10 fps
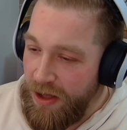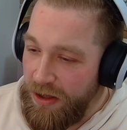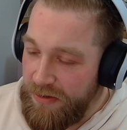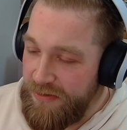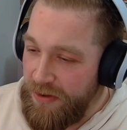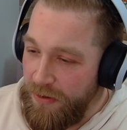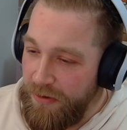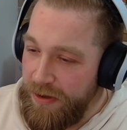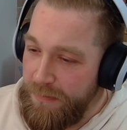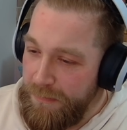hard
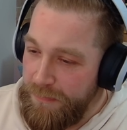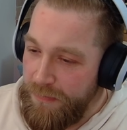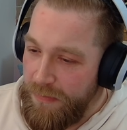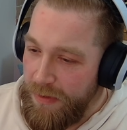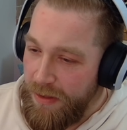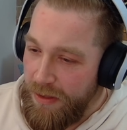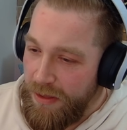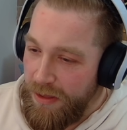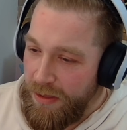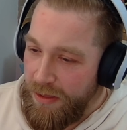time
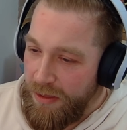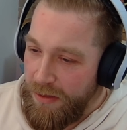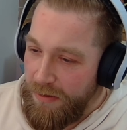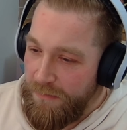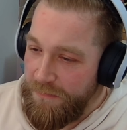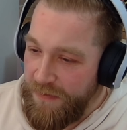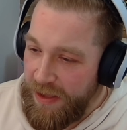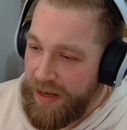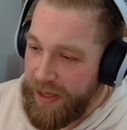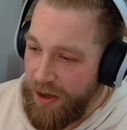
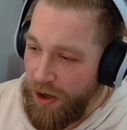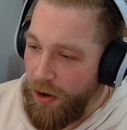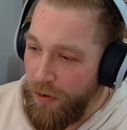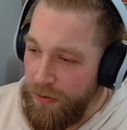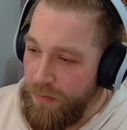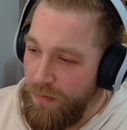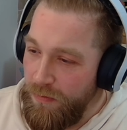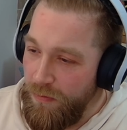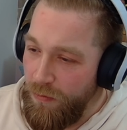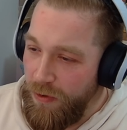feeling at
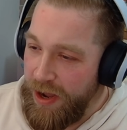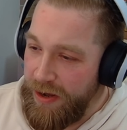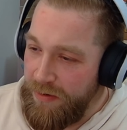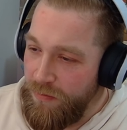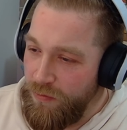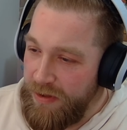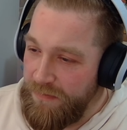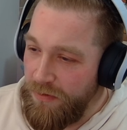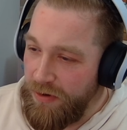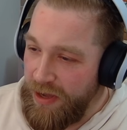home when we've
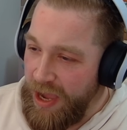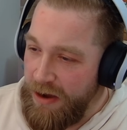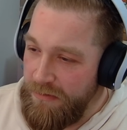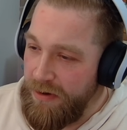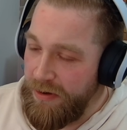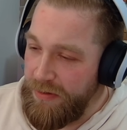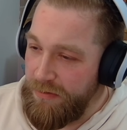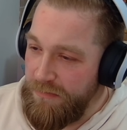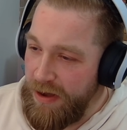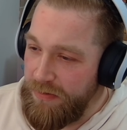got care workers
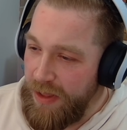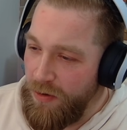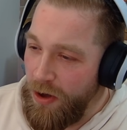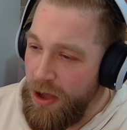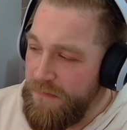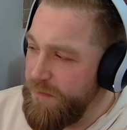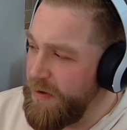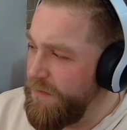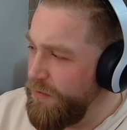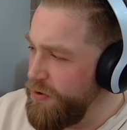around. Now, I have
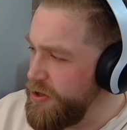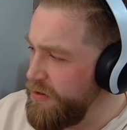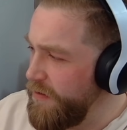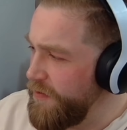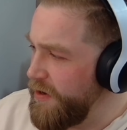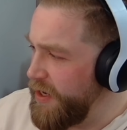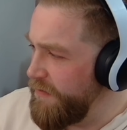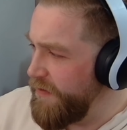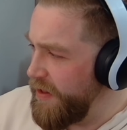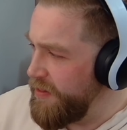been fortunate enough to
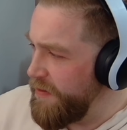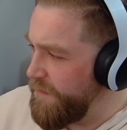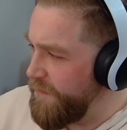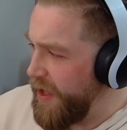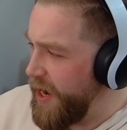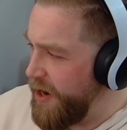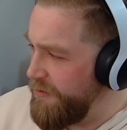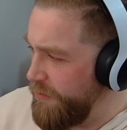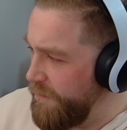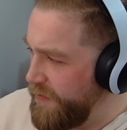live in this flat
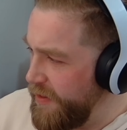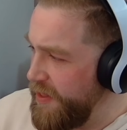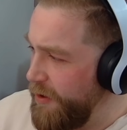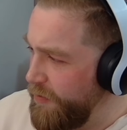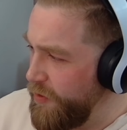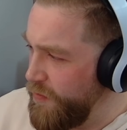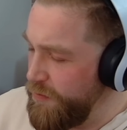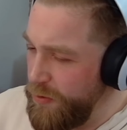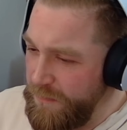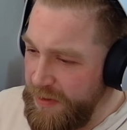area of this house that we
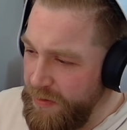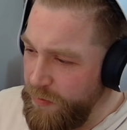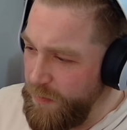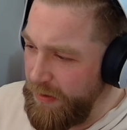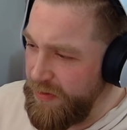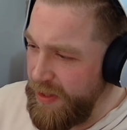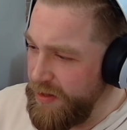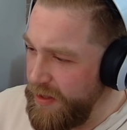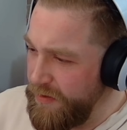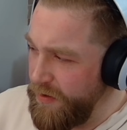moved into about
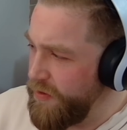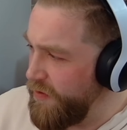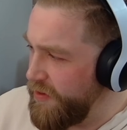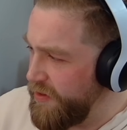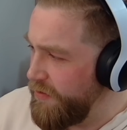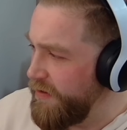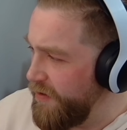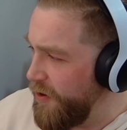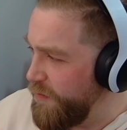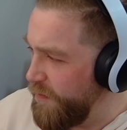10 years ago. So I still live
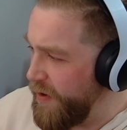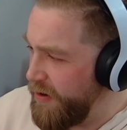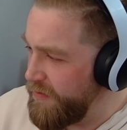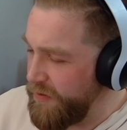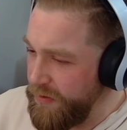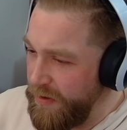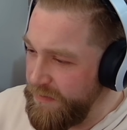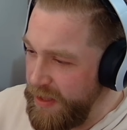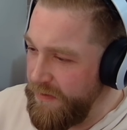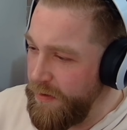at home with parents because I've
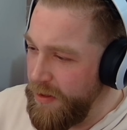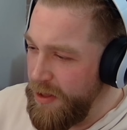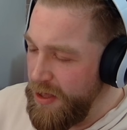never